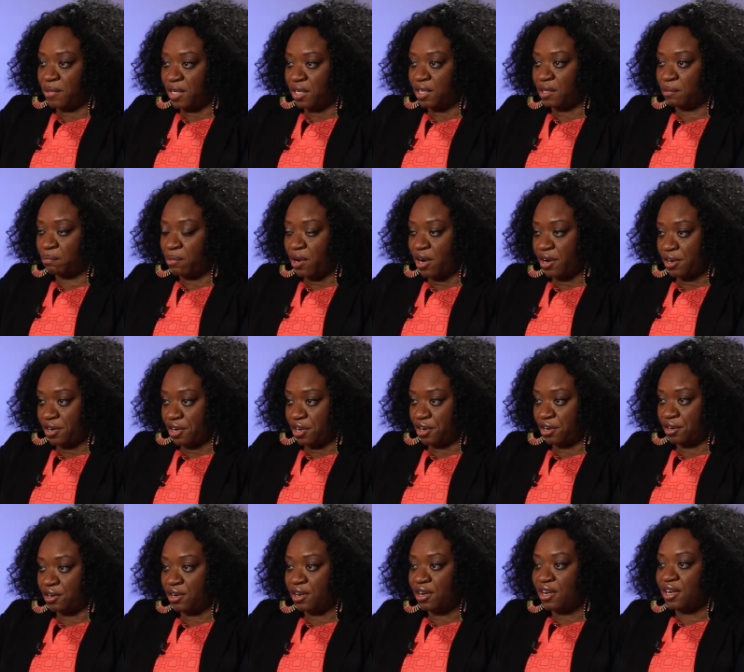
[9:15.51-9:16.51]
media
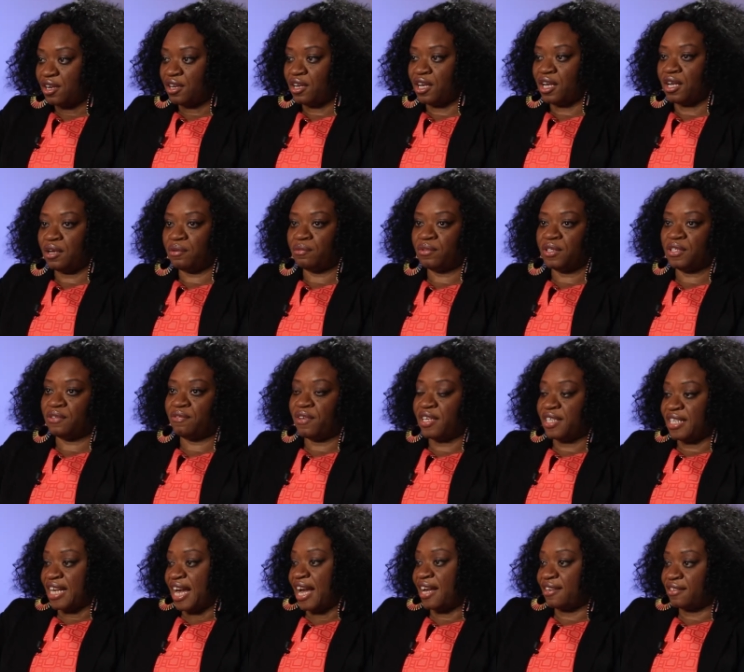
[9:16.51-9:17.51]
partner was
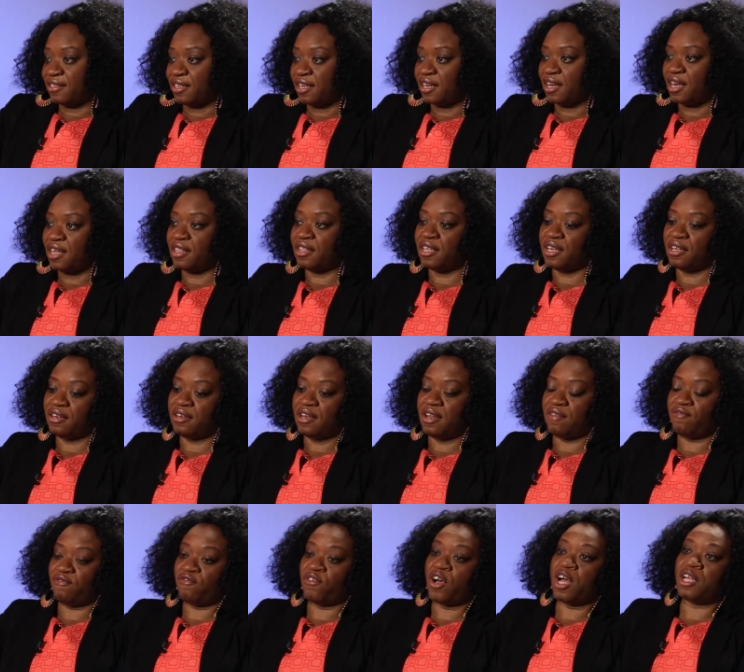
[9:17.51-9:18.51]
fantastic. And then
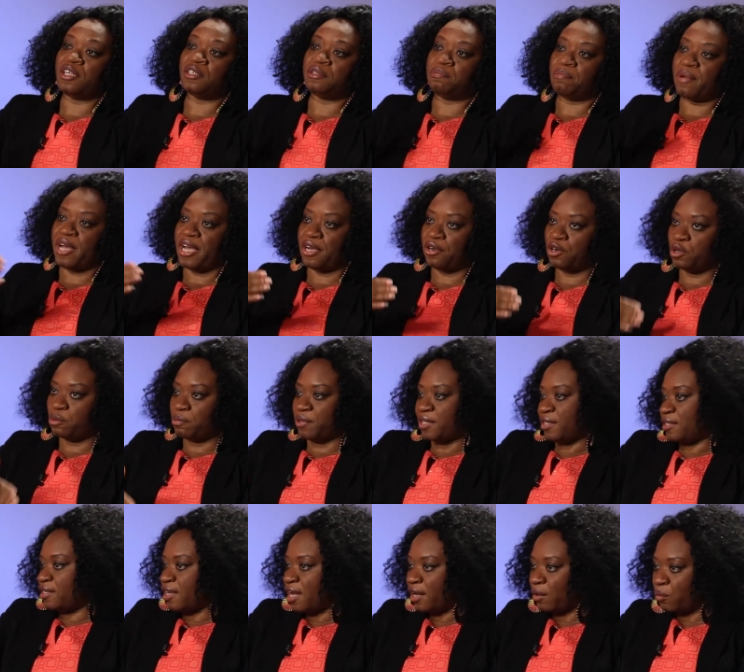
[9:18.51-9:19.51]
followed by
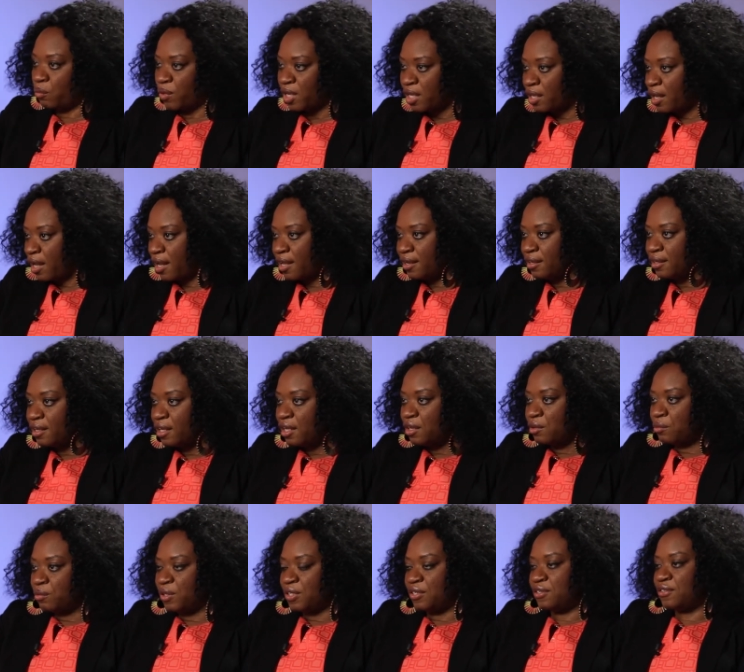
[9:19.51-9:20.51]
Urban Tech Weekend,
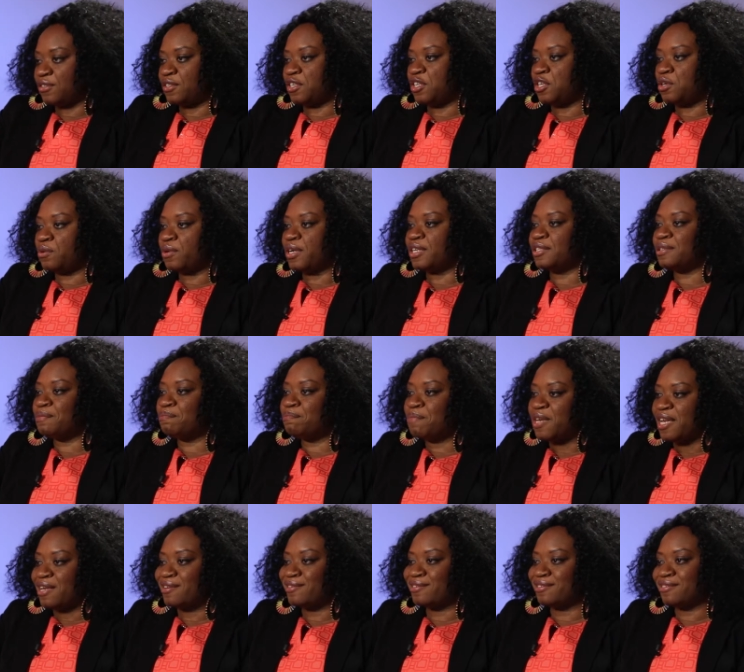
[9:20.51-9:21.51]
which is a
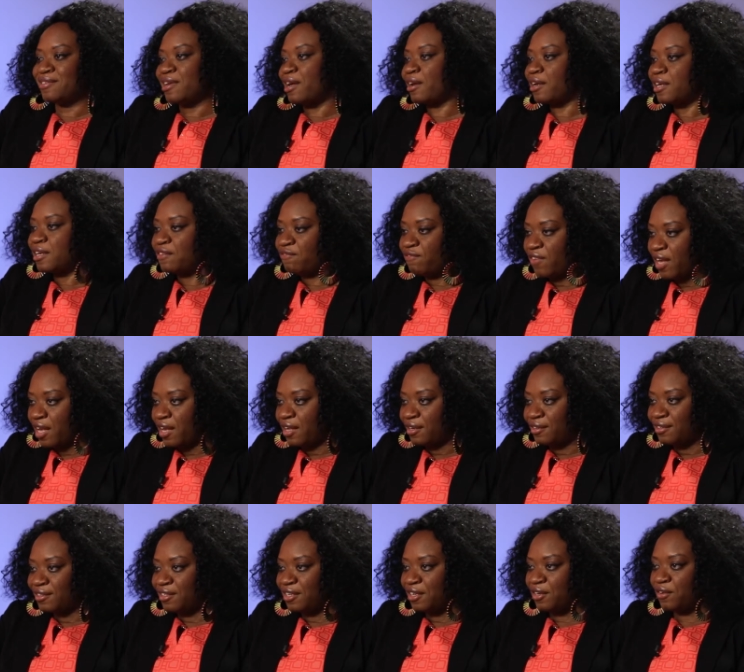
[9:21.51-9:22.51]
US-based tech event,
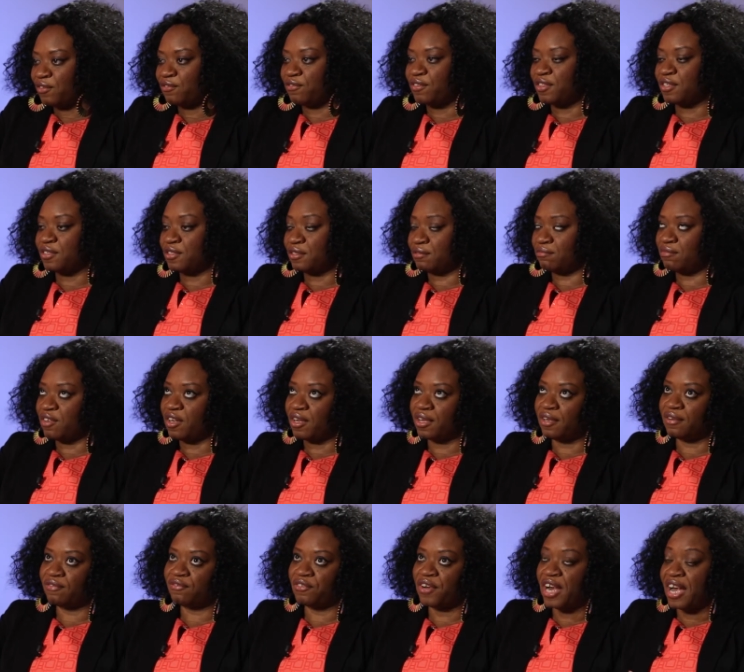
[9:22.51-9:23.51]
for this
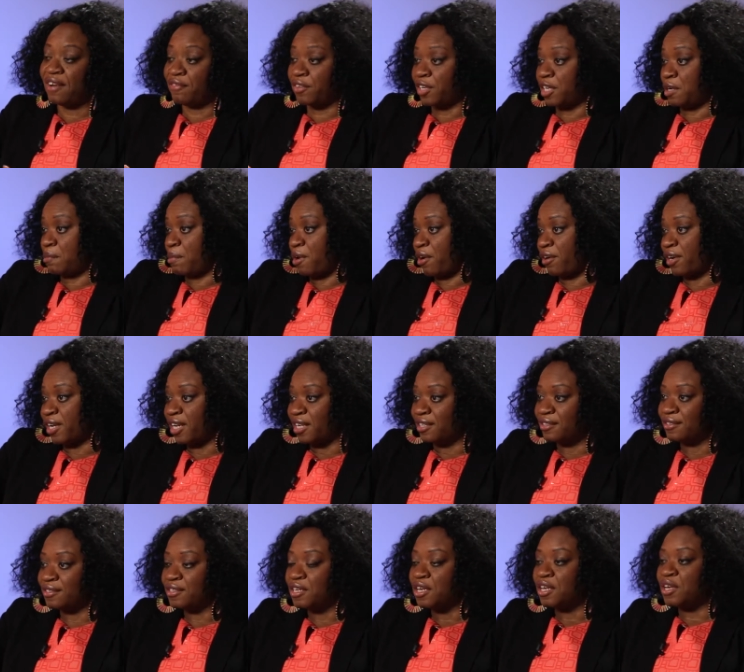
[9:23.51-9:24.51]
for African
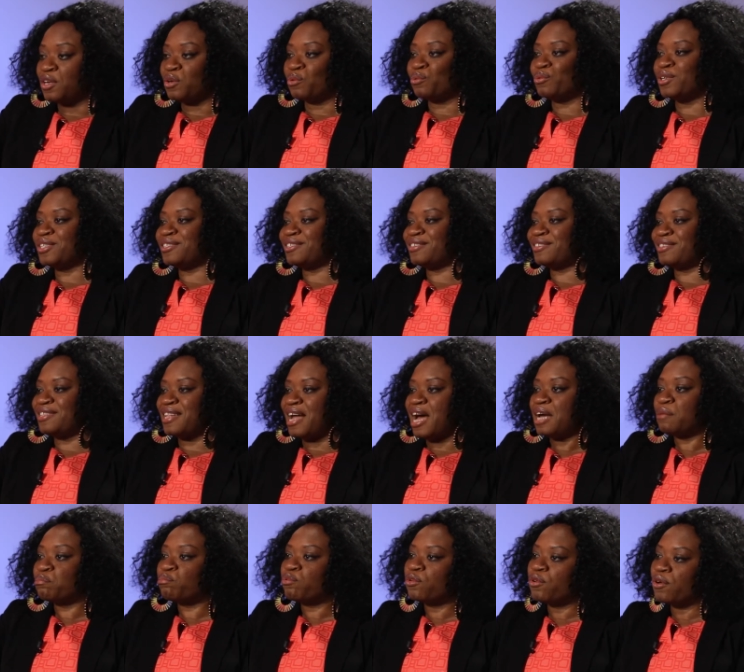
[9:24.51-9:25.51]
Americans, which is
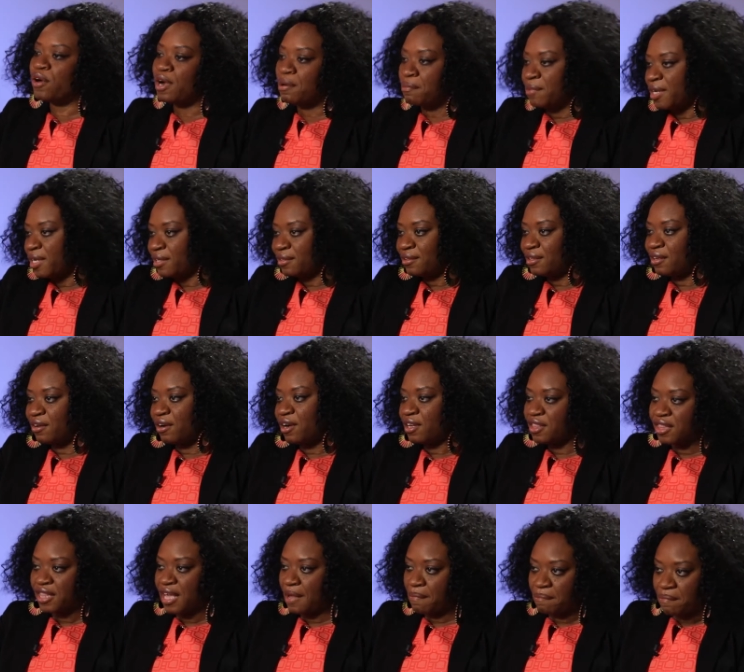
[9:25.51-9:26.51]
not prominent. There
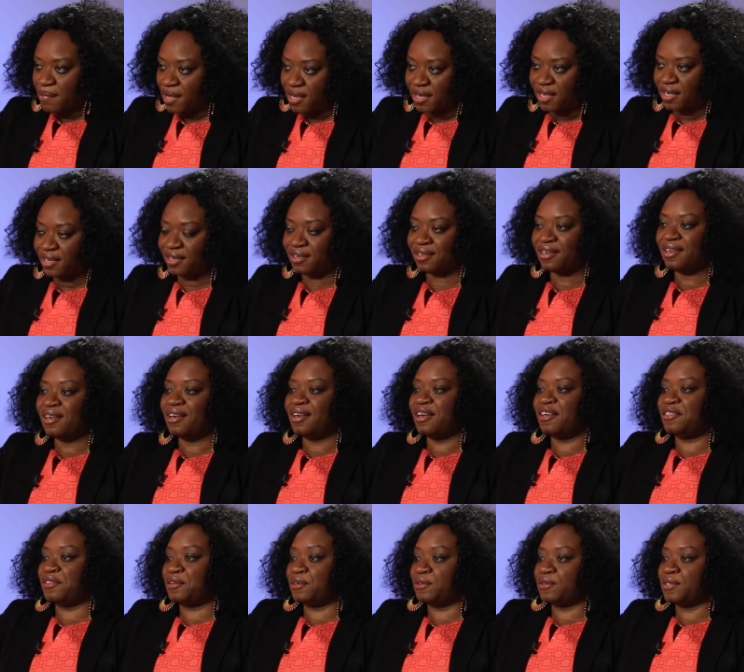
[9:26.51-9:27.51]
aren't that many
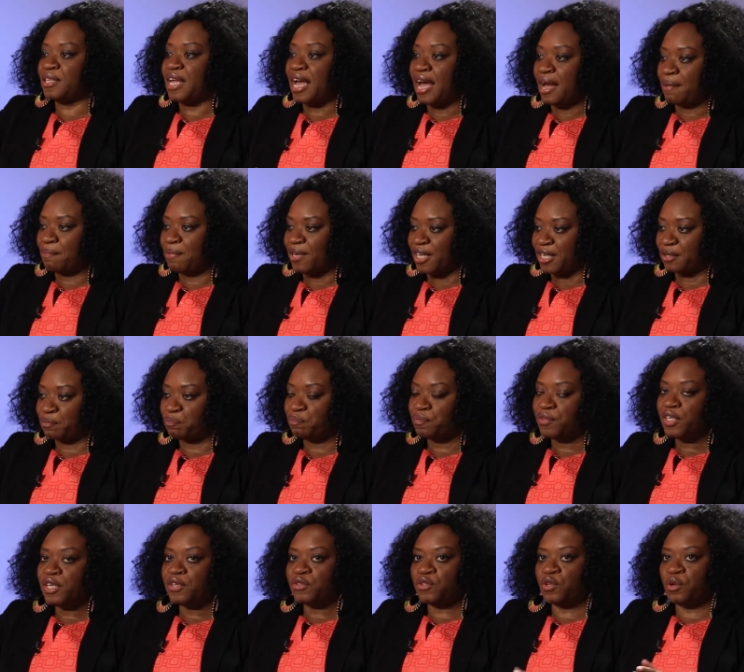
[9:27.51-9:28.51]
of those happening.
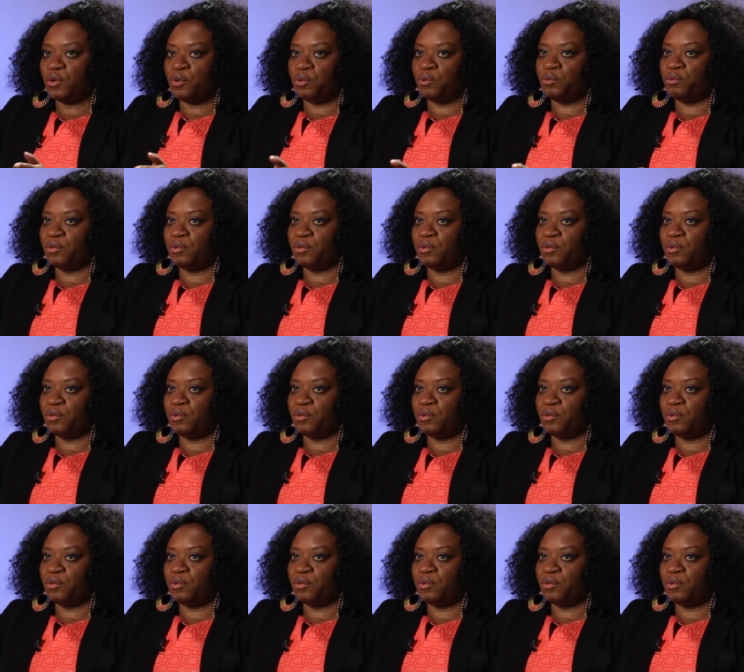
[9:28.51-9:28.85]
So